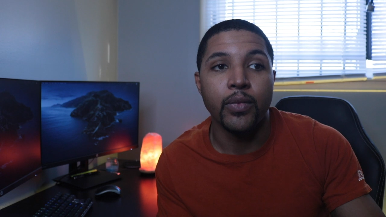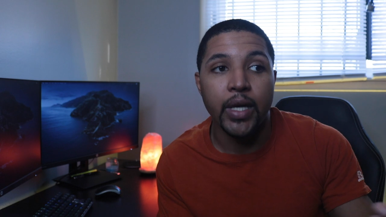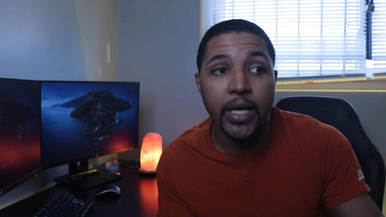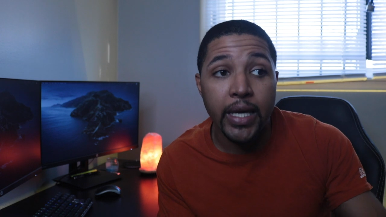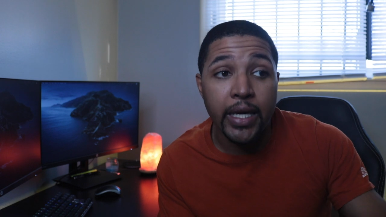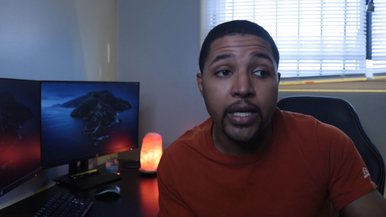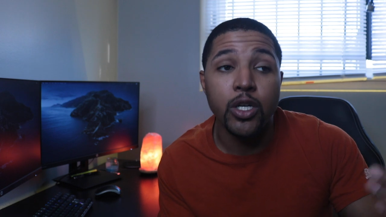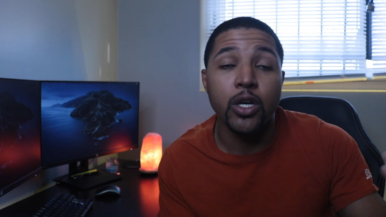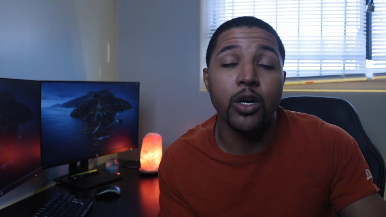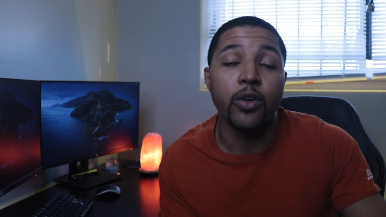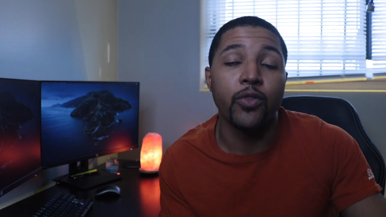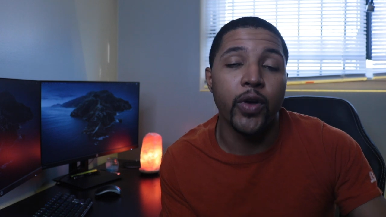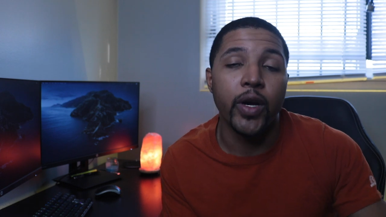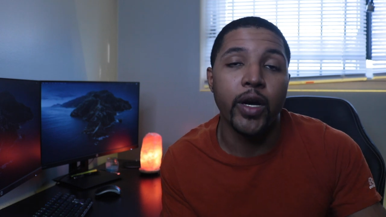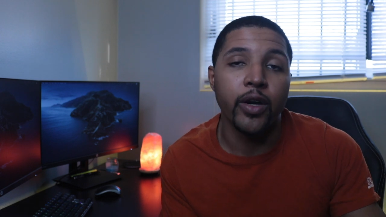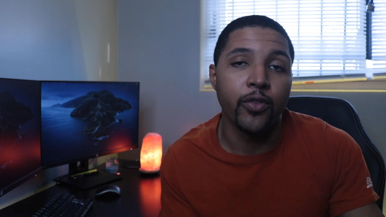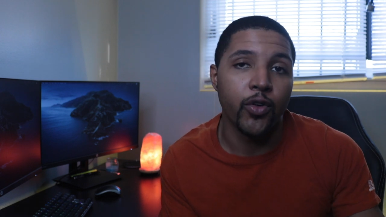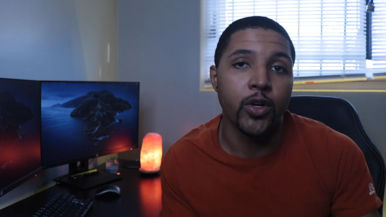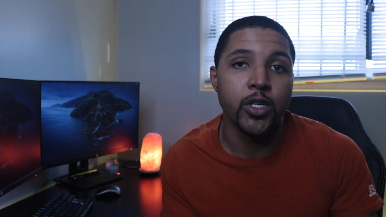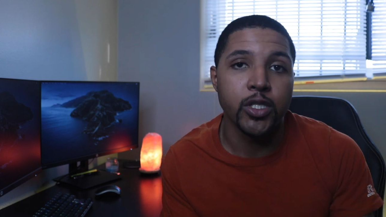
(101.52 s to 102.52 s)
in your
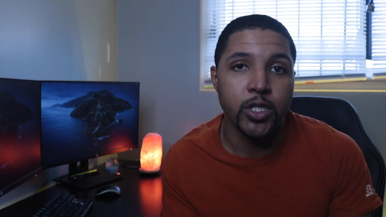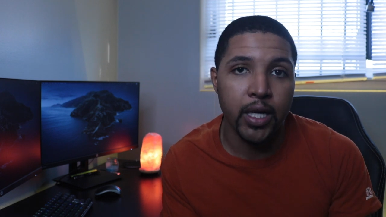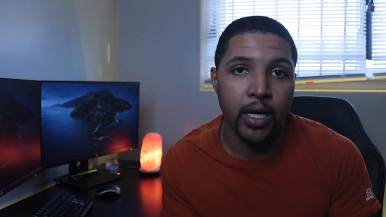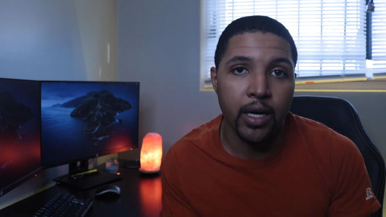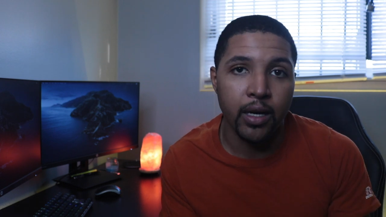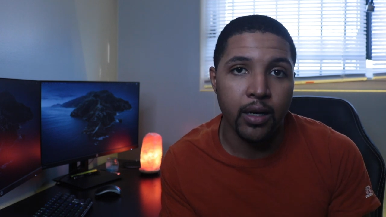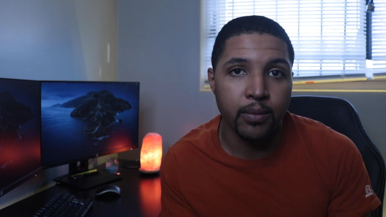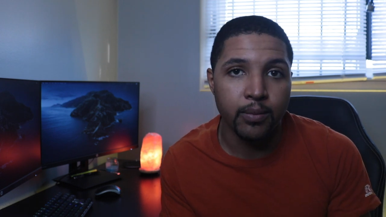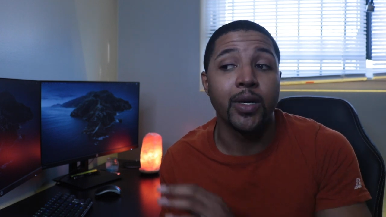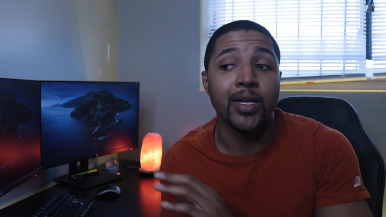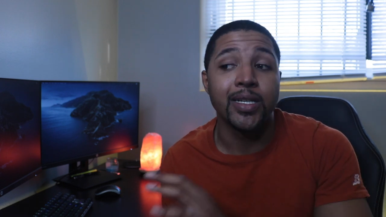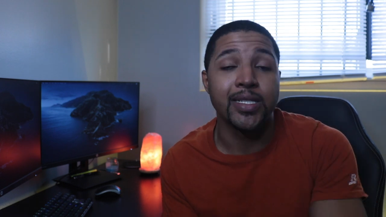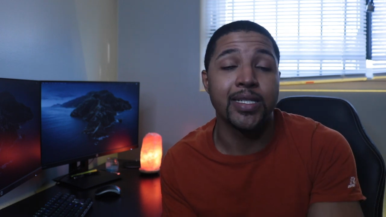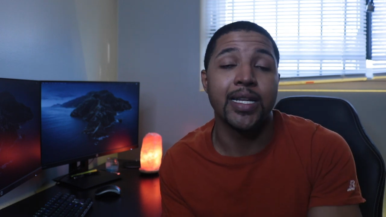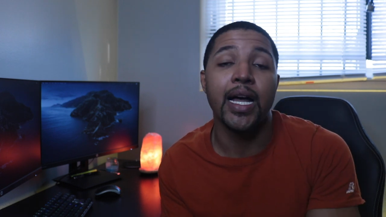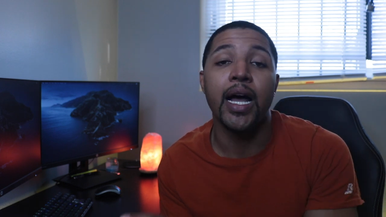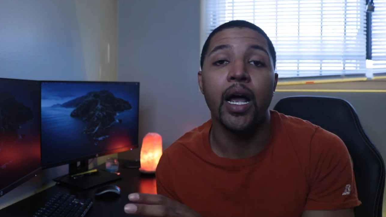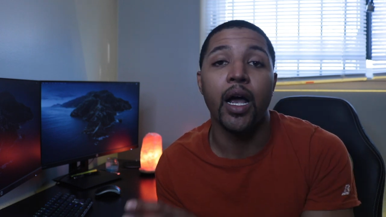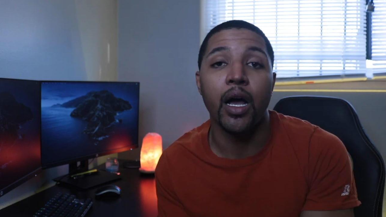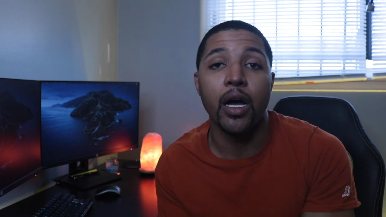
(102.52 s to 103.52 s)
very first job. It's
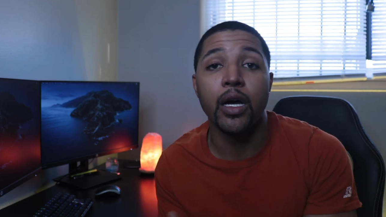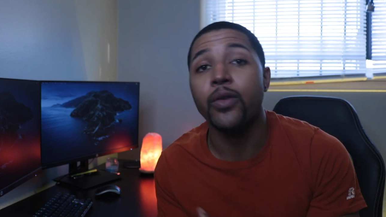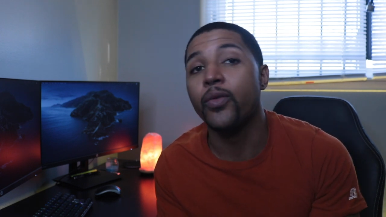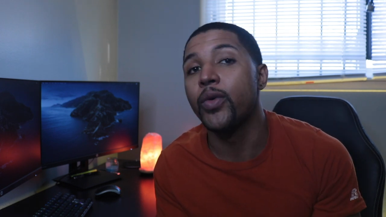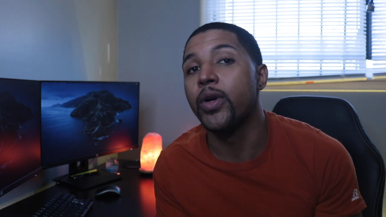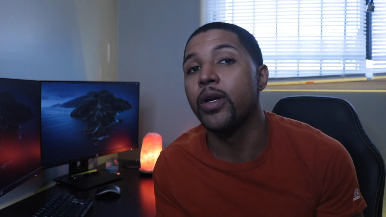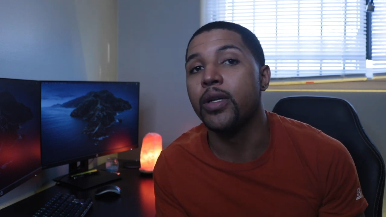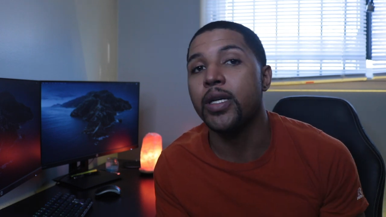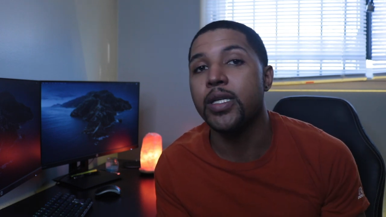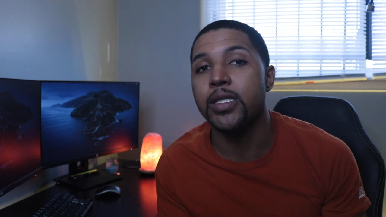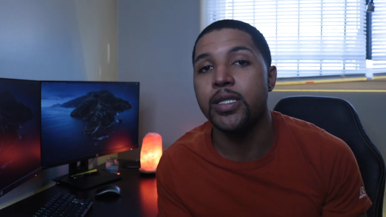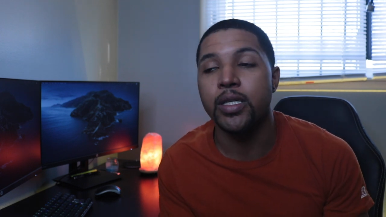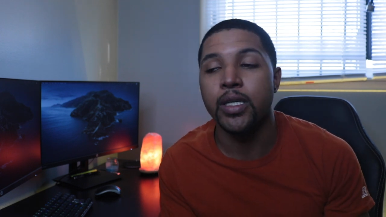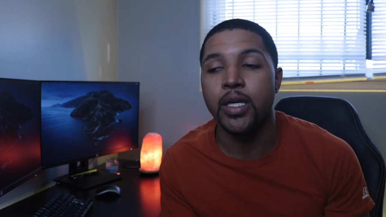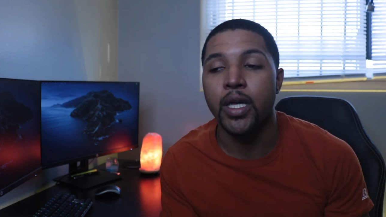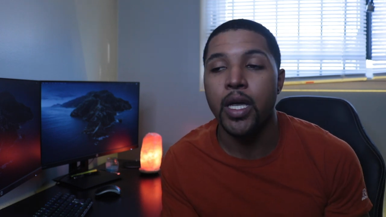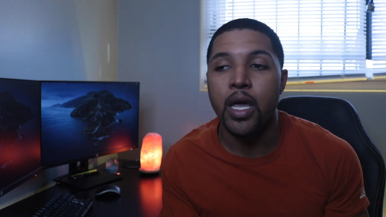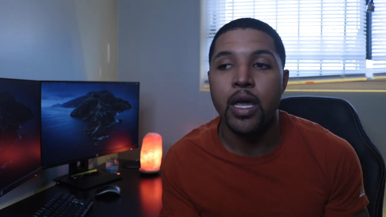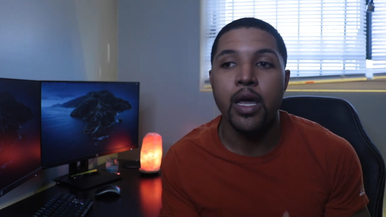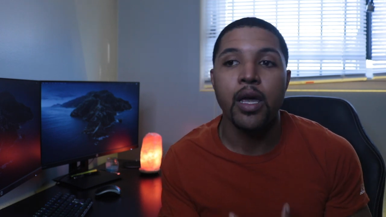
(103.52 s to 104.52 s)
not unrealistic.